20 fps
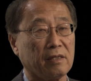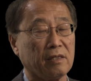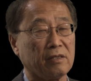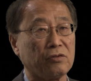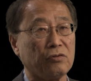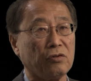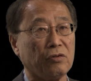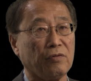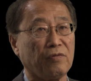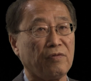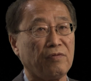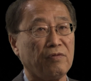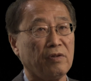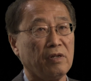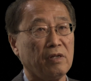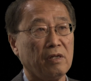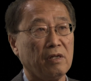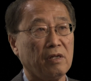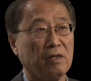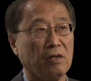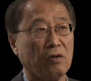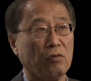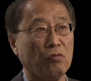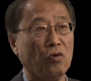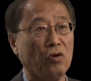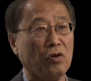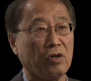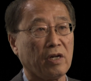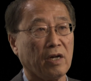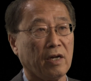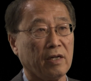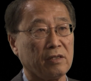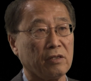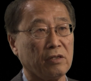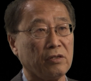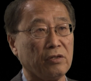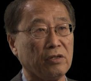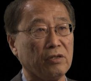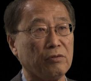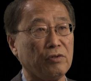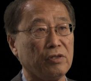the sort of work I had to do,